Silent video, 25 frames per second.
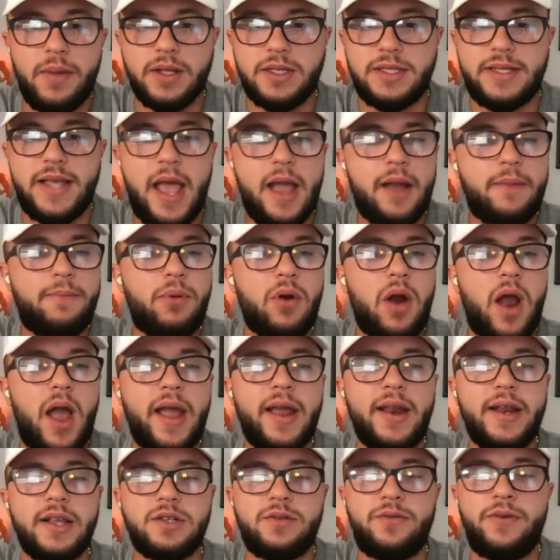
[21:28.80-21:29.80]
But Zach
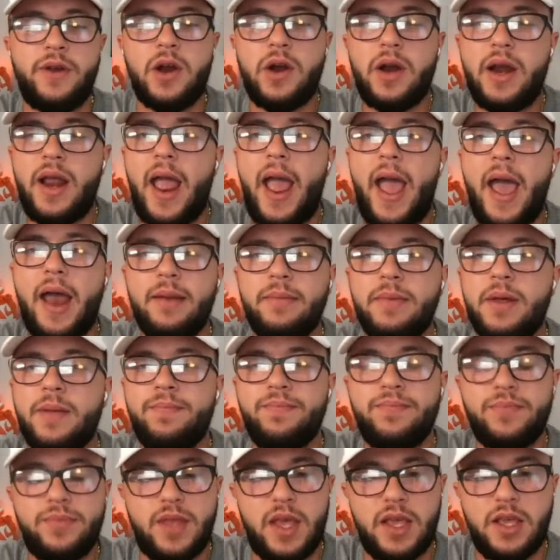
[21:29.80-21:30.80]
Bryan is very
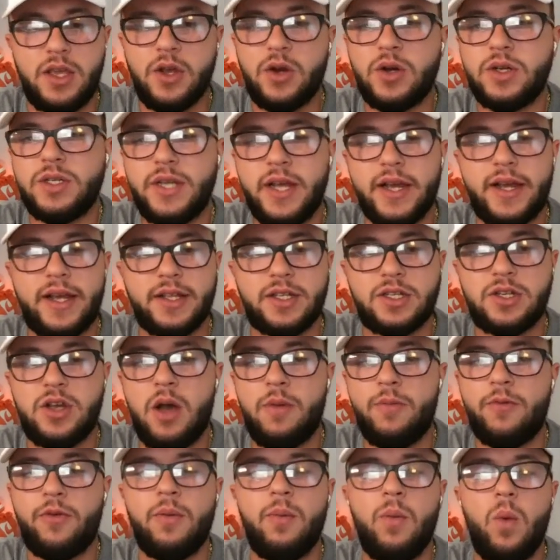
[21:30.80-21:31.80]
adamant that your tickets
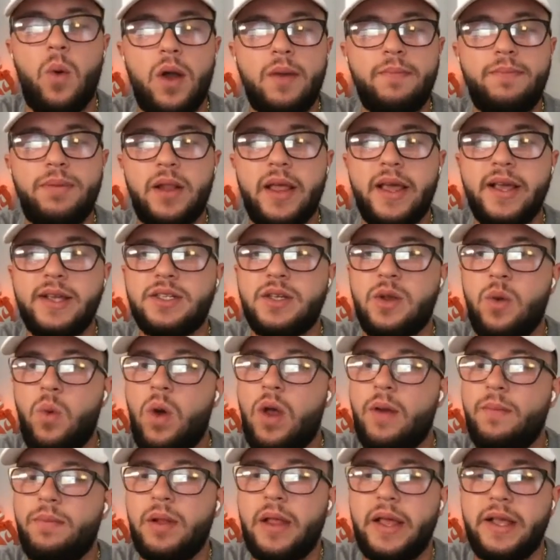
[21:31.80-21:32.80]
come from one place and
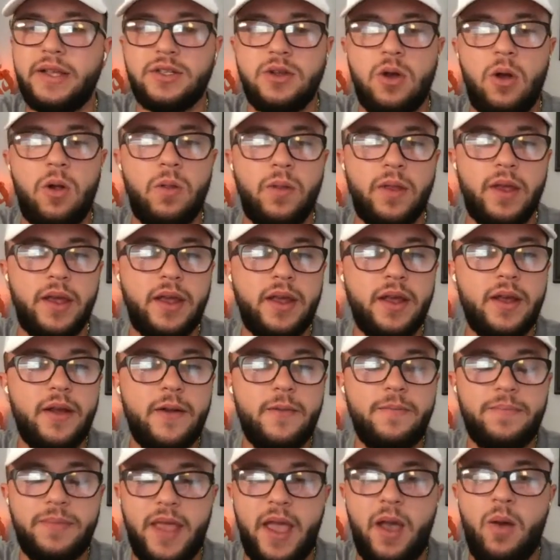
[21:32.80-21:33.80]
one place only.
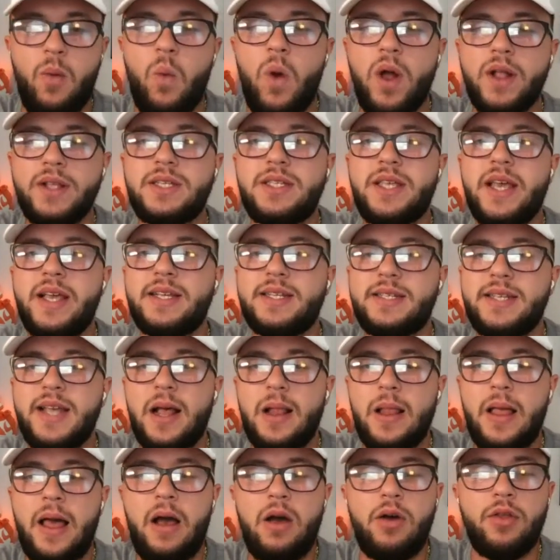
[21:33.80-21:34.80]
And once they
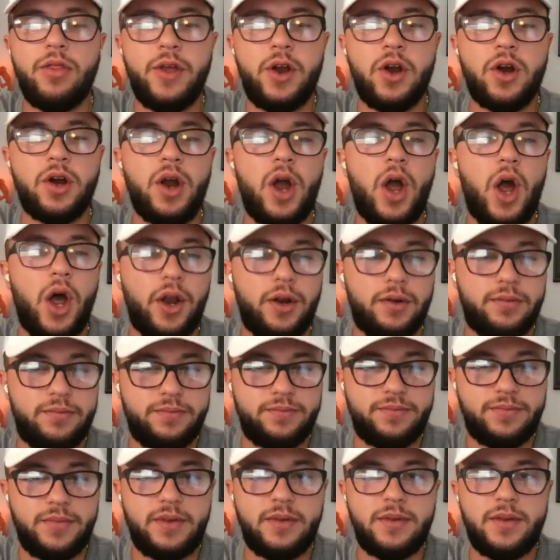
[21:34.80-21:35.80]
sell out, they're gone.
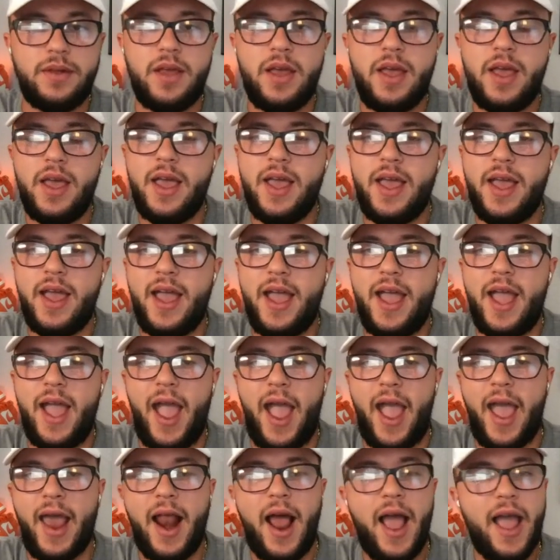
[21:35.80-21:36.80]

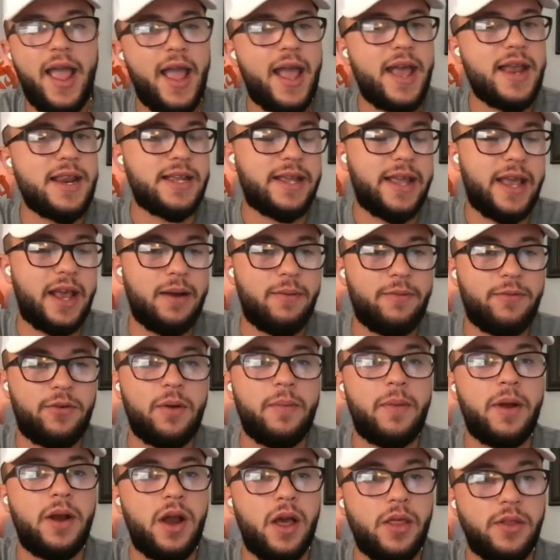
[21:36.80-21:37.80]
And I had to get them
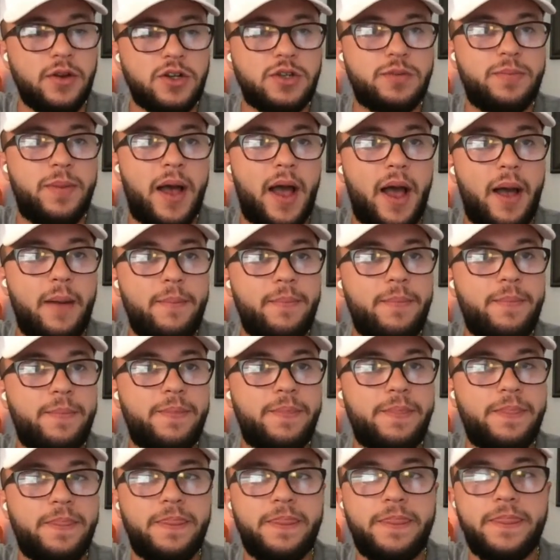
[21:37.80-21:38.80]
from another spot.
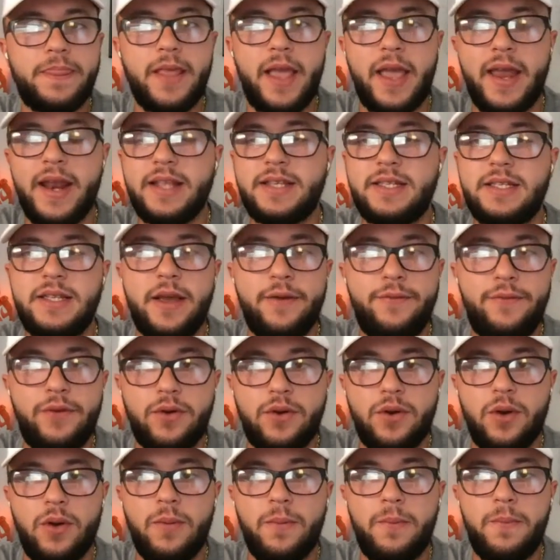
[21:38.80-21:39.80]
And it's
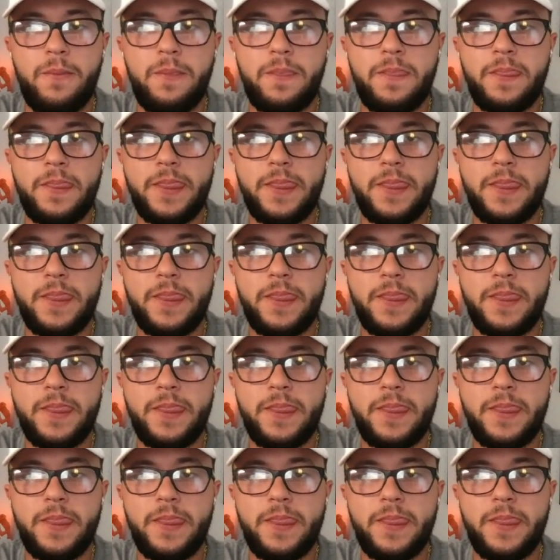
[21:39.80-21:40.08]
difficult.